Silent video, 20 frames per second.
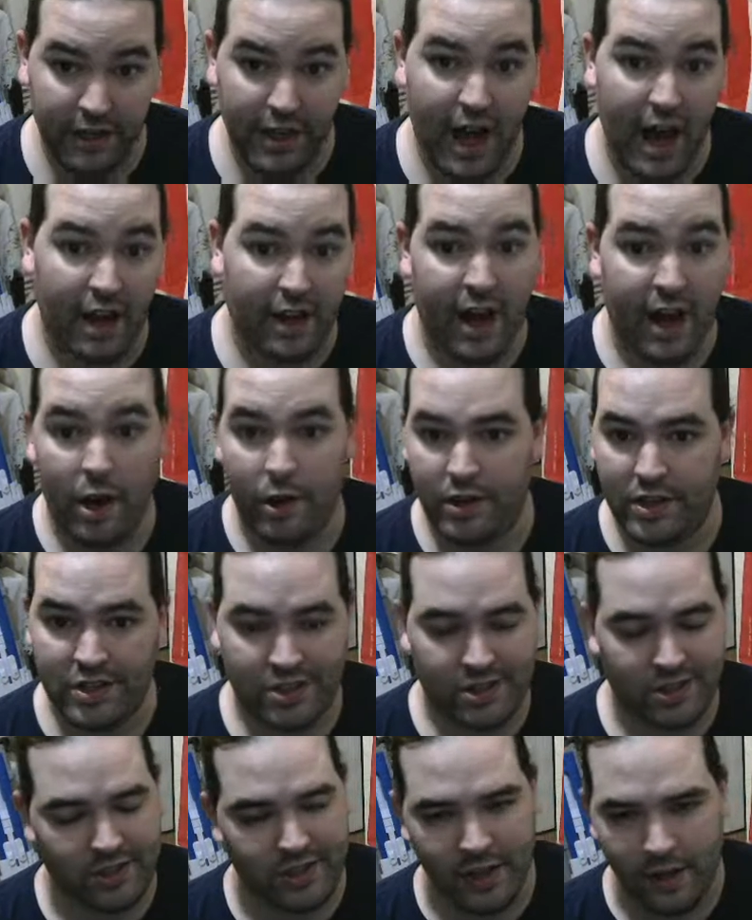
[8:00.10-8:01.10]
lockout is
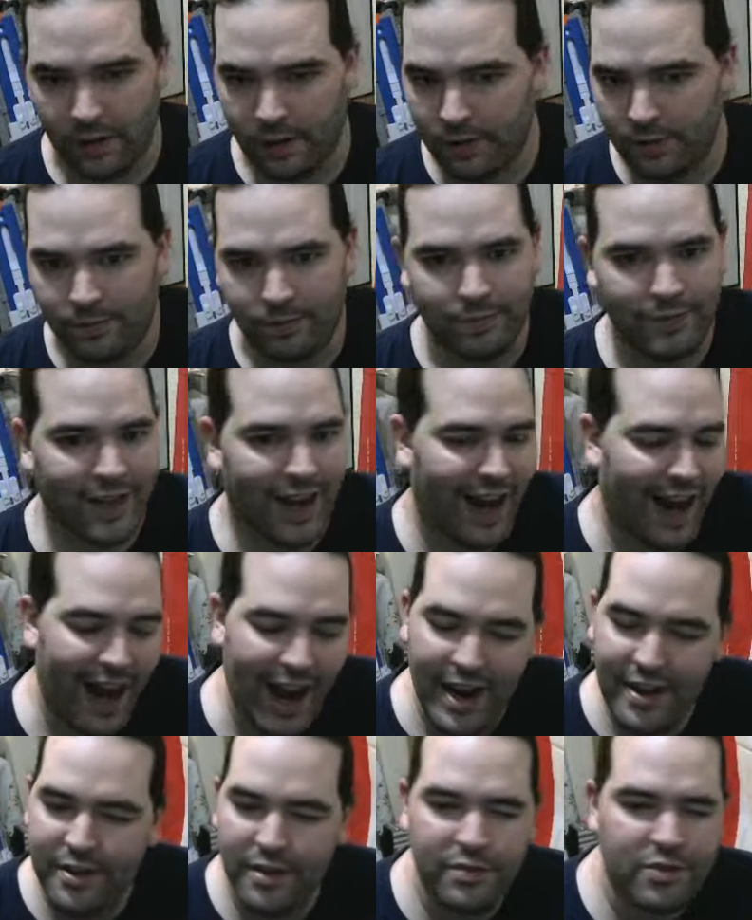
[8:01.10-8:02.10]
still
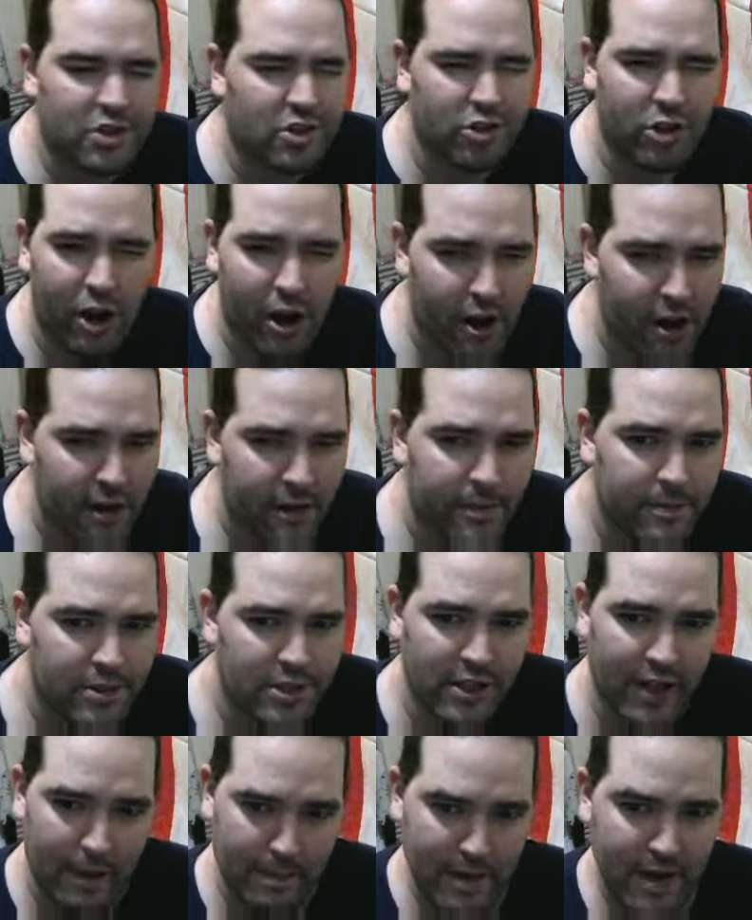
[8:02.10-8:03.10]
kind of strong,
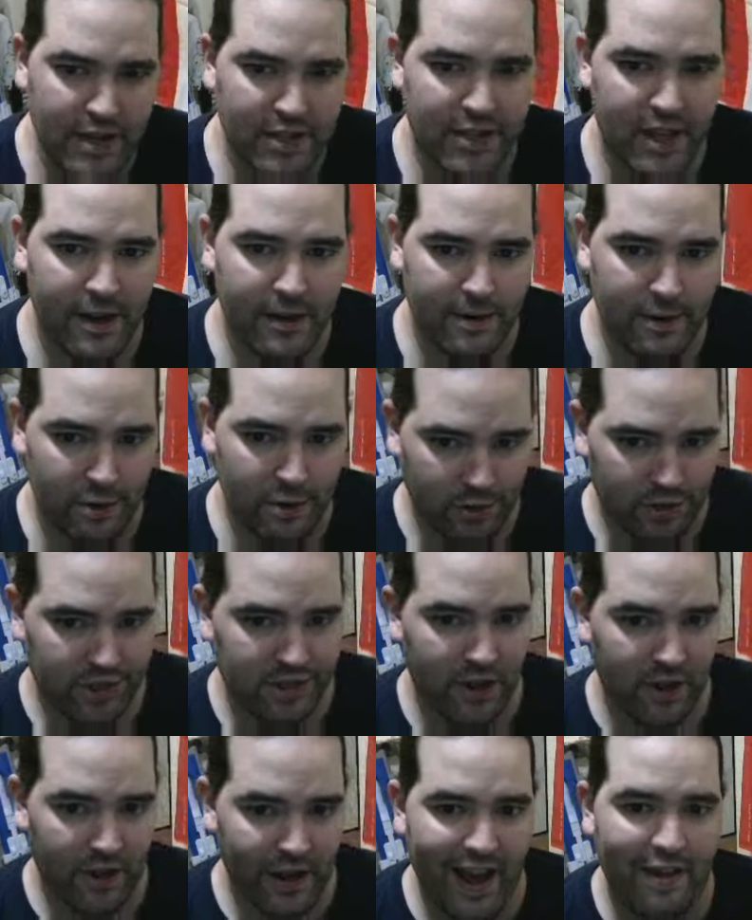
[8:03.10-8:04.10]
so that means that you
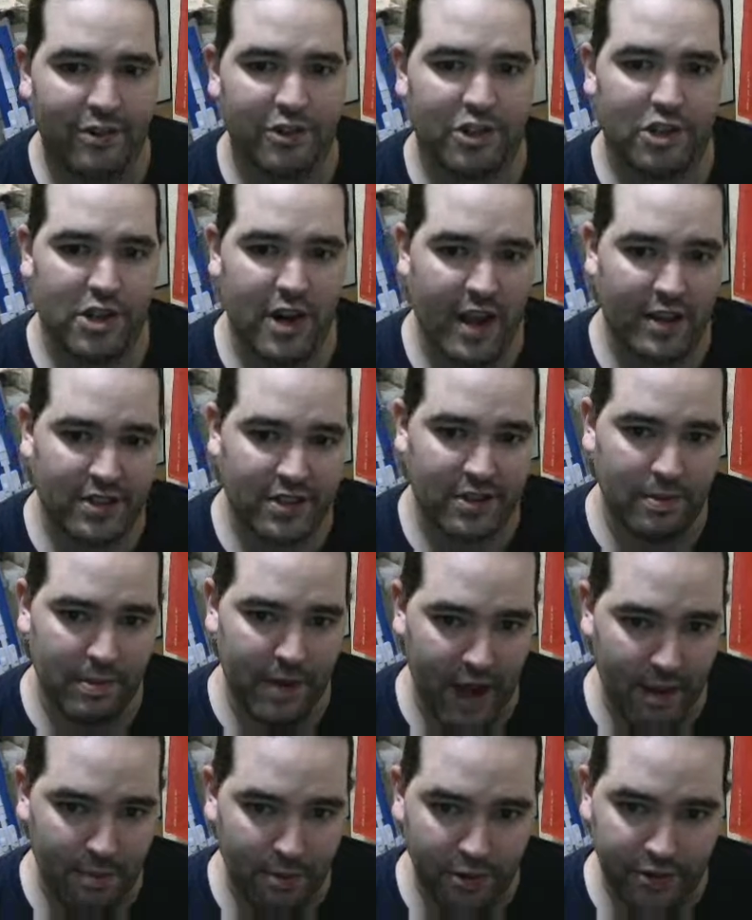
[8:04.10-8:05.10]
still have a chance to be
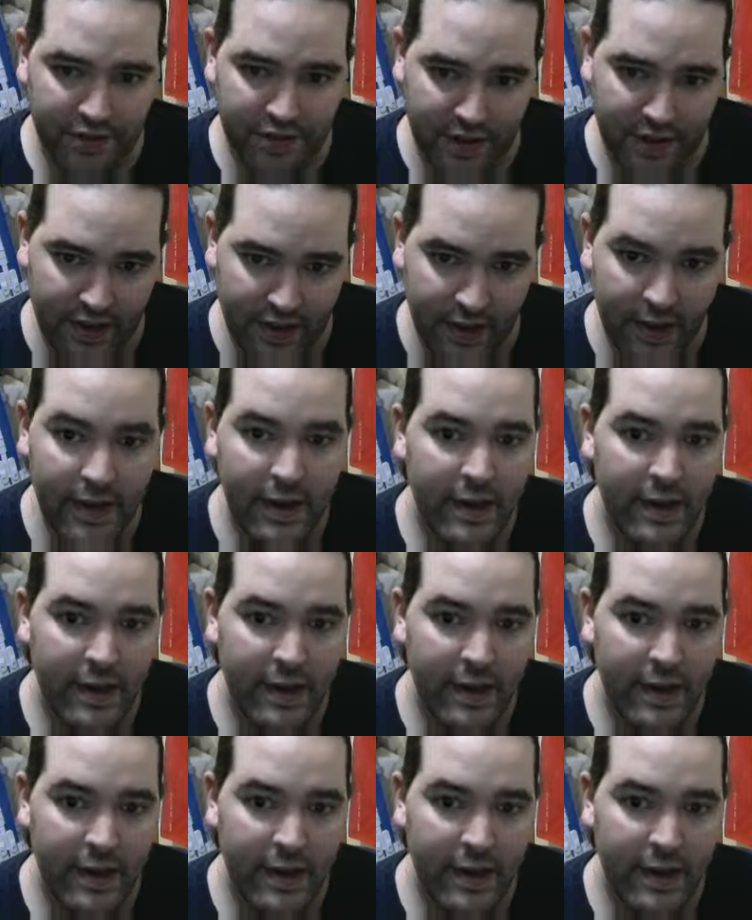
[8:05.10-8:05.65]
able to